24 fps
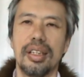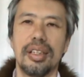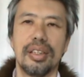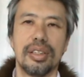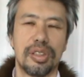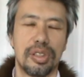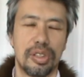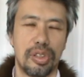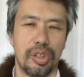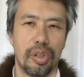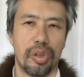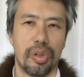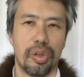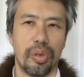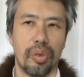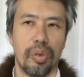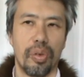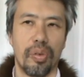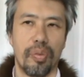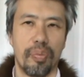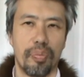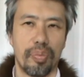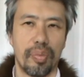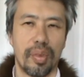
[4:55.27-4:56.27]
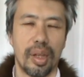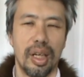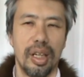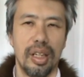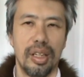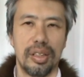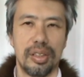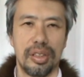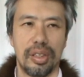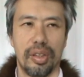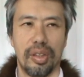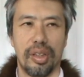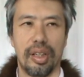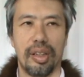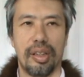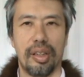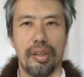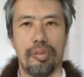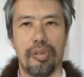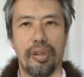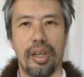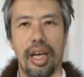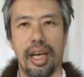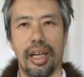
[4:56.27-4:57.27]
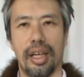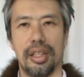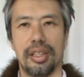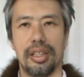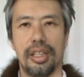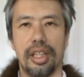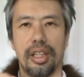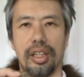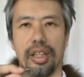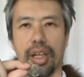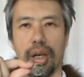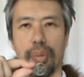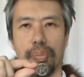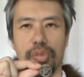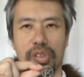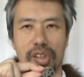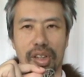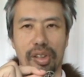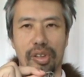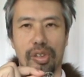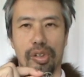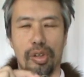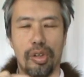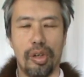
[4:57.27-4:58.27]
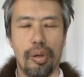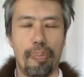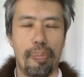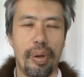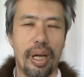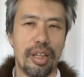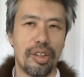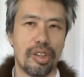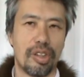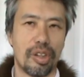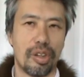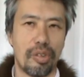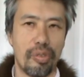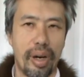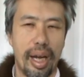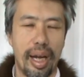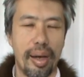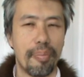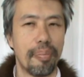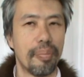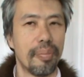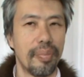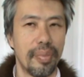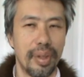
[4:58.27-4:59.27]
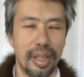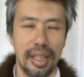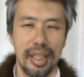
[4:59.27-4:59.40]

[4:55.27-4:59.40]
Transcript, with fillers: circle so that if an energy comes into the pentagram